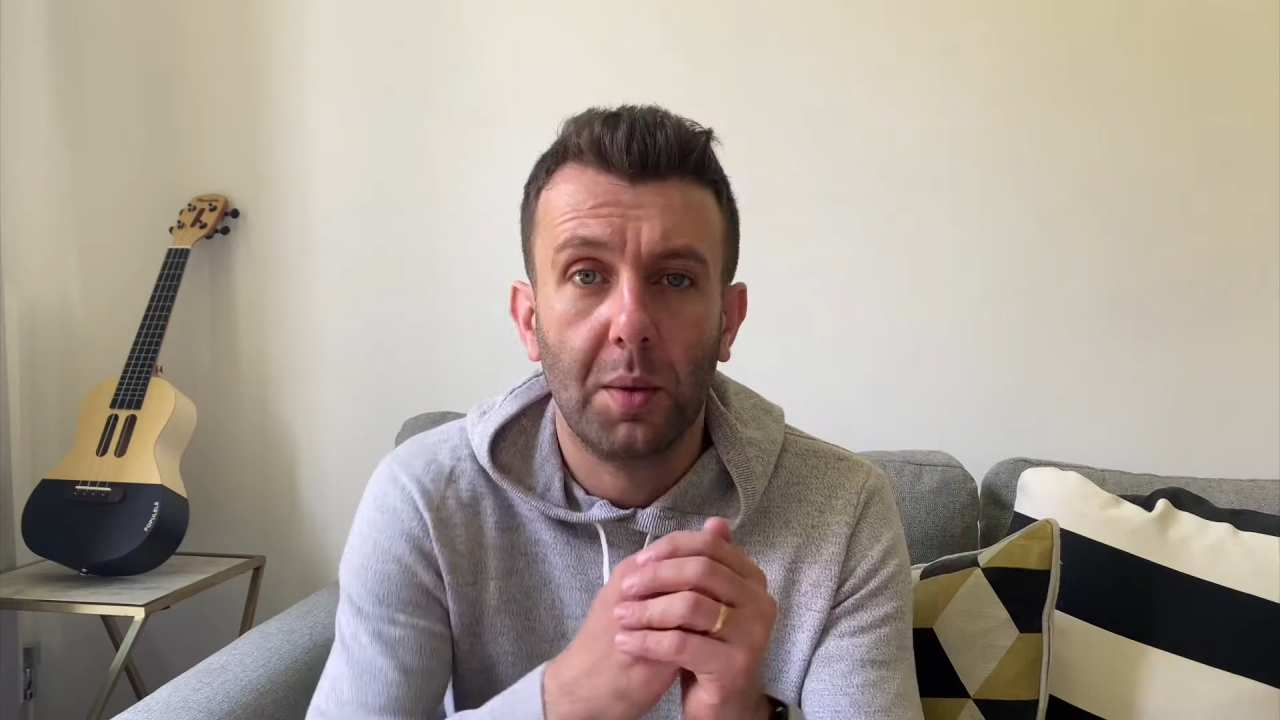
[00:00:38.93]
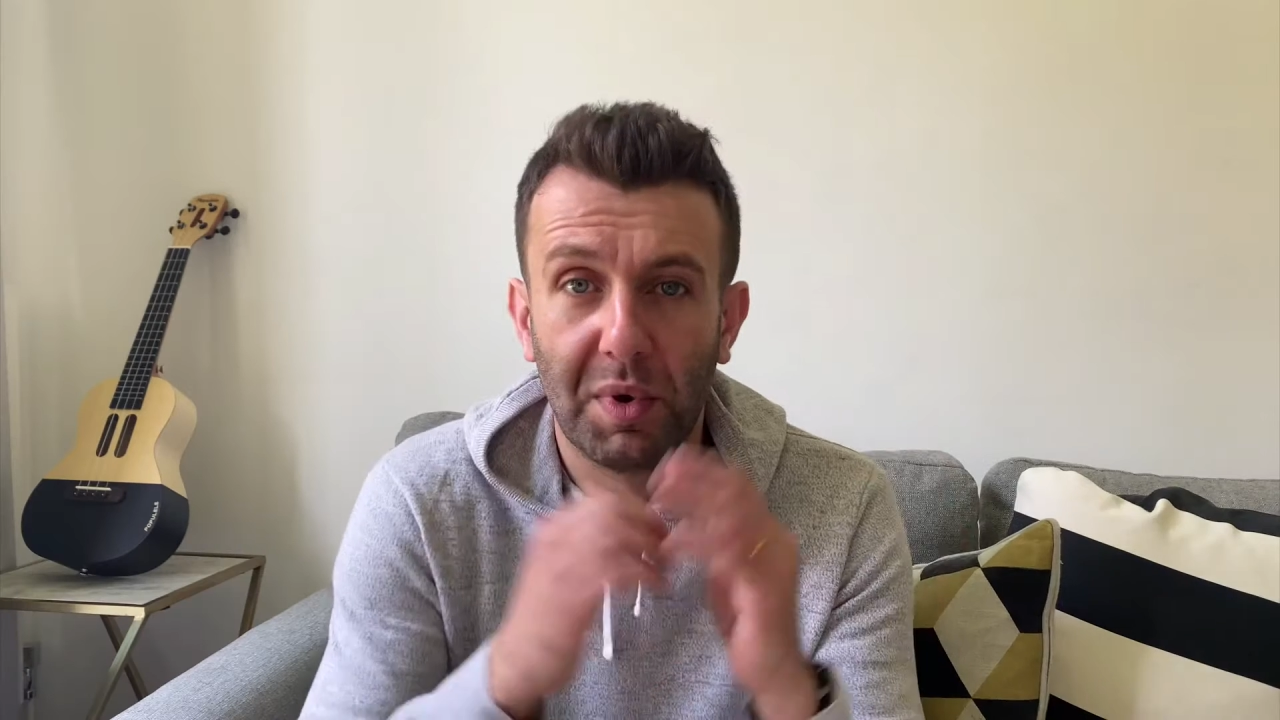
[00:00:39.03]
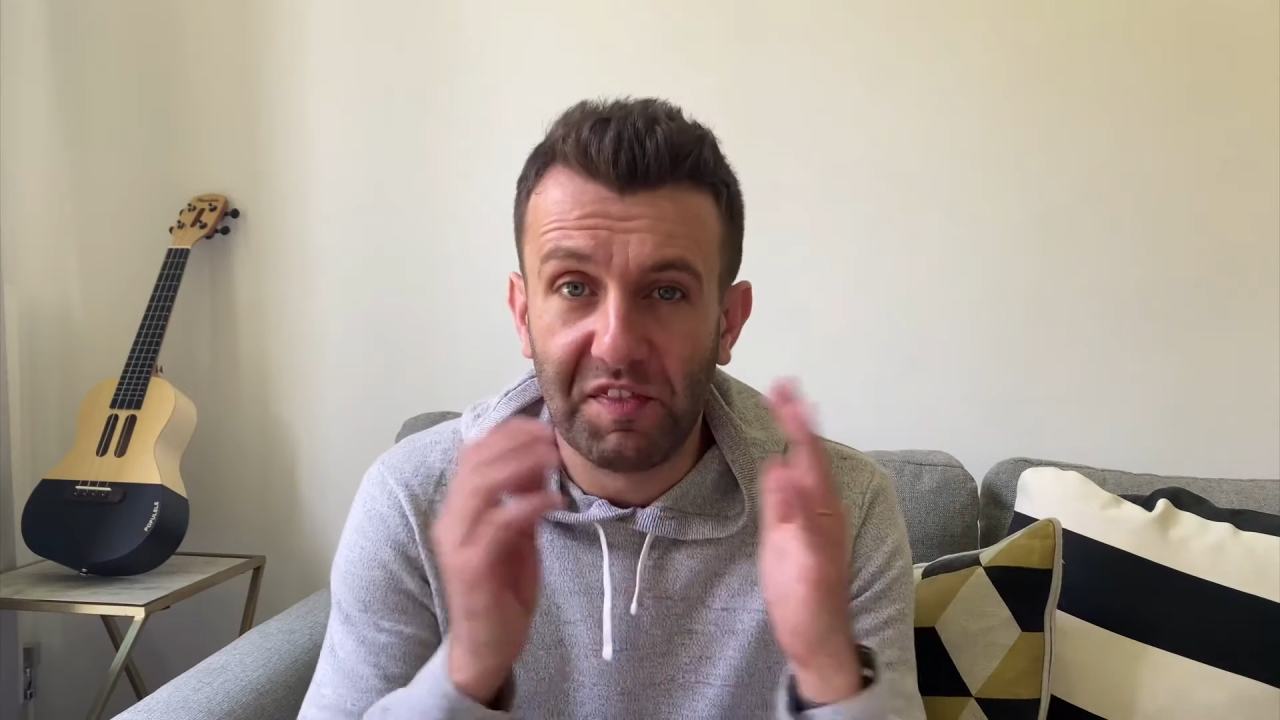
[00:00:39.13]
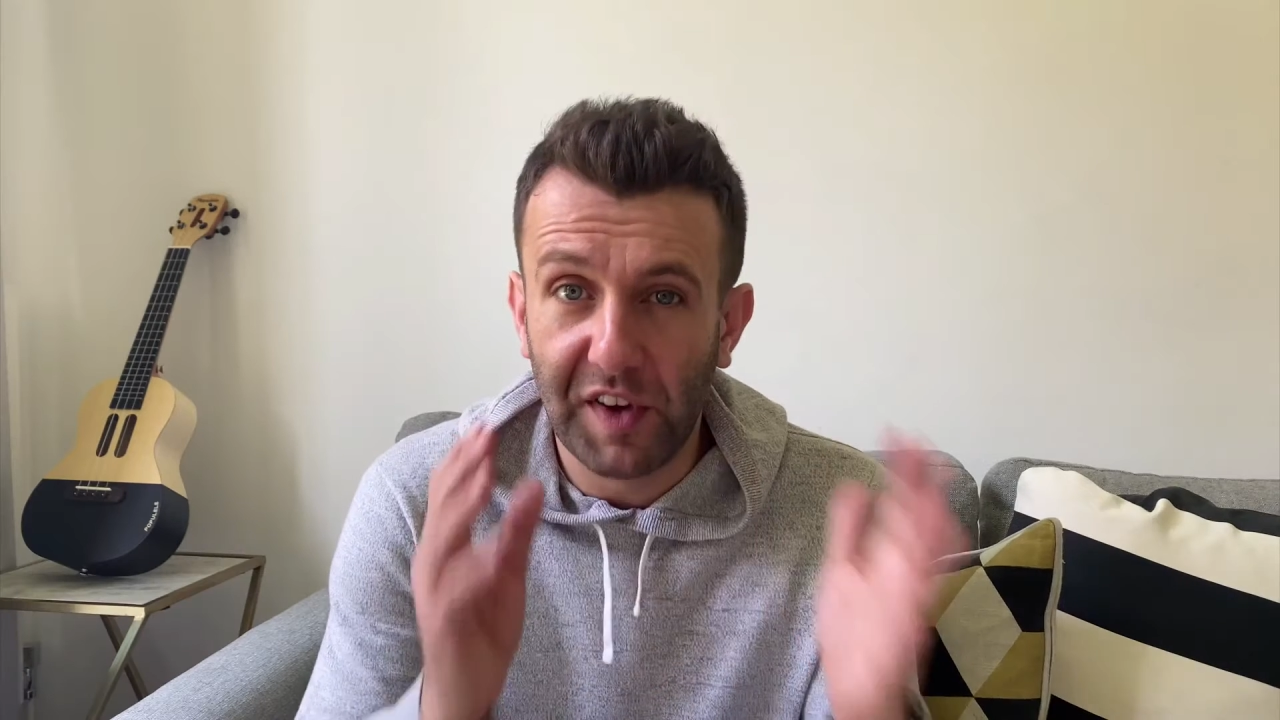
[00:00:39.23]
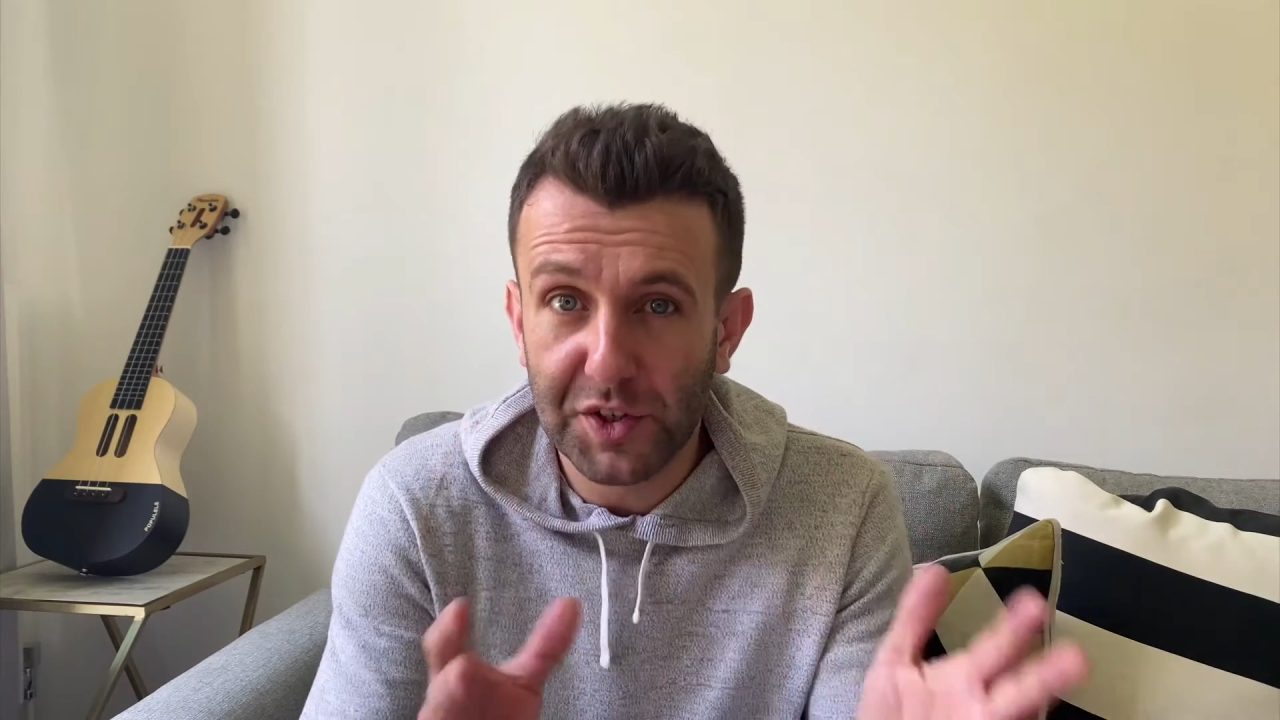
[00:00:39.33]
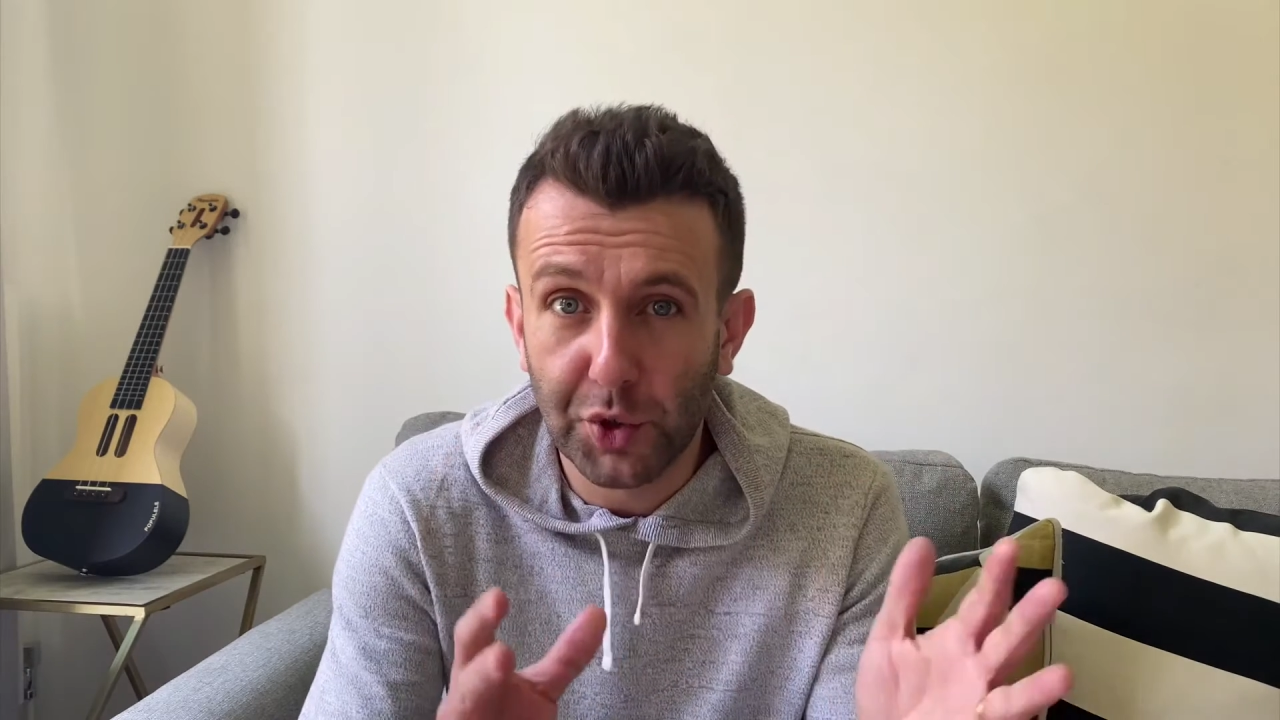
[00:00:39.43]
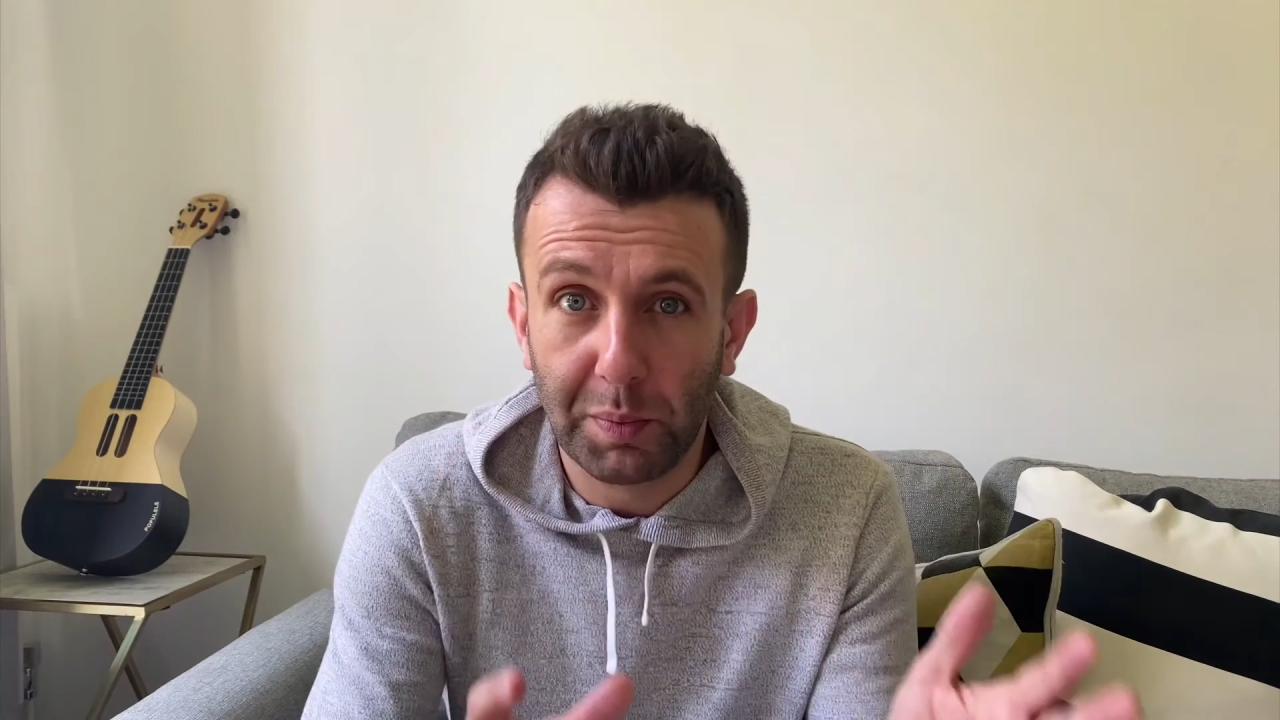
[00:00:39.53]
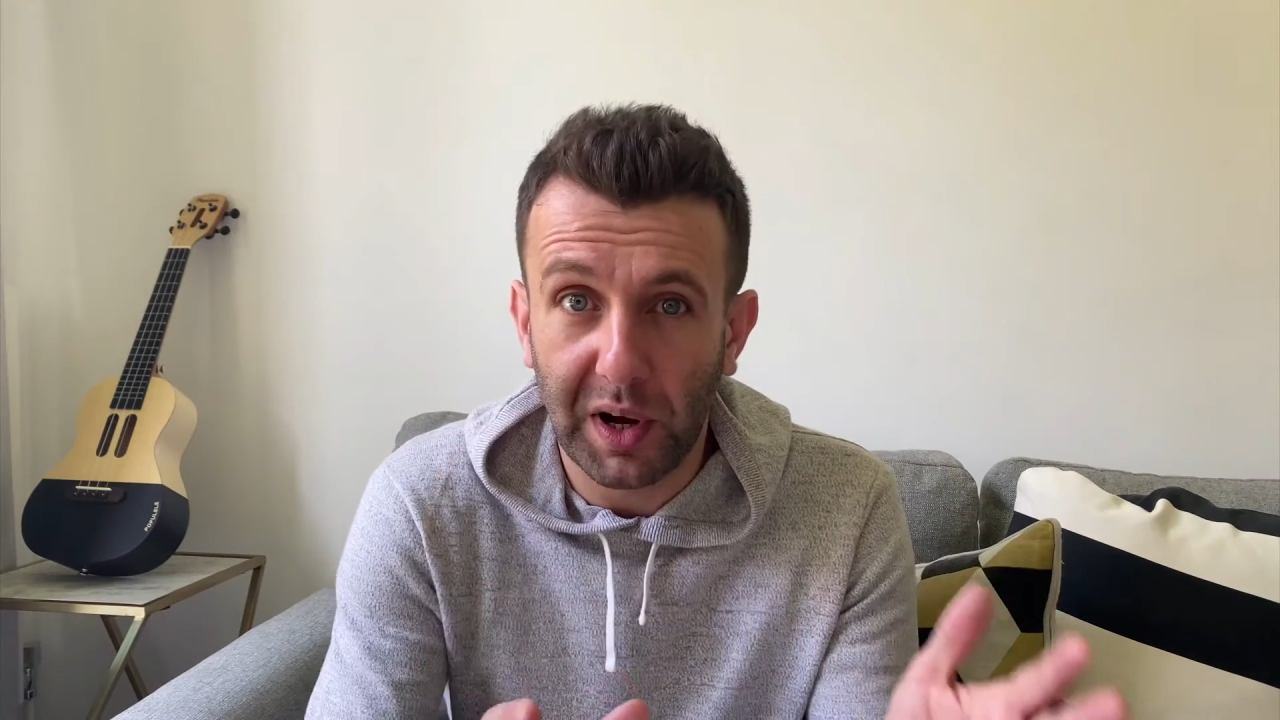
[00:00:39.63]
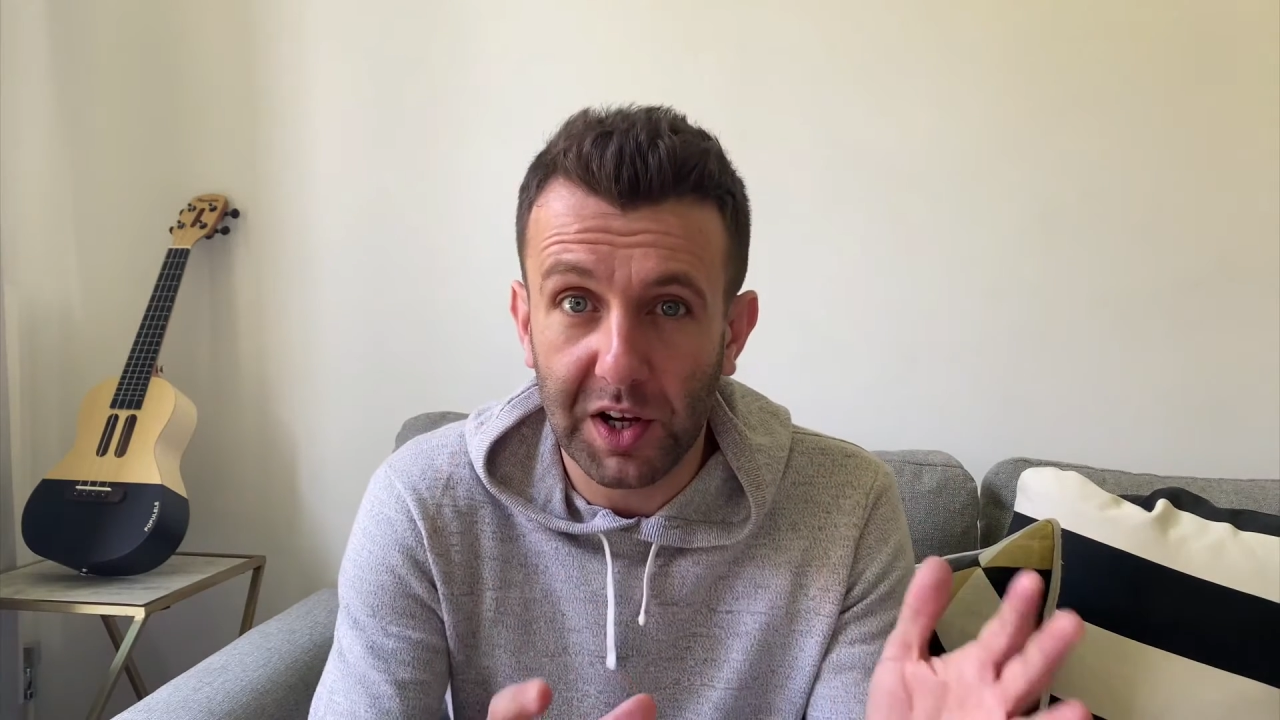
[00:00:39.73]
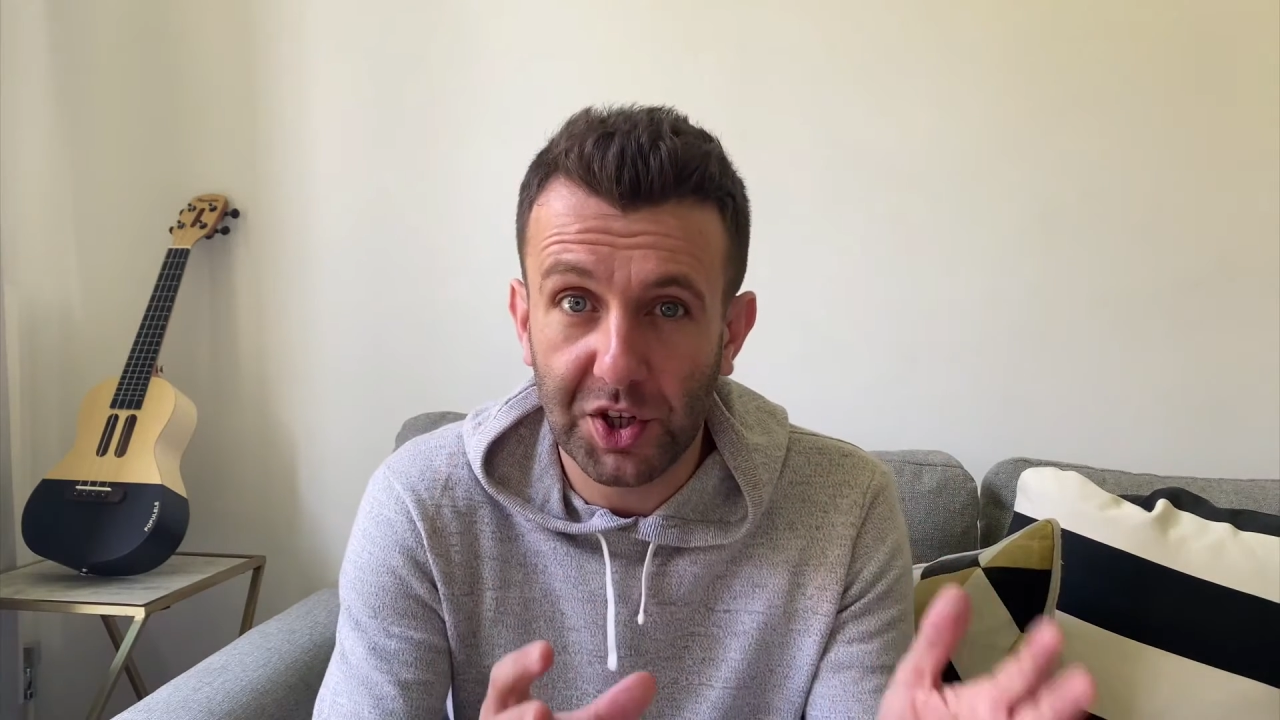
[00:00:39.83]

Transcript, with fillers: But vertical bar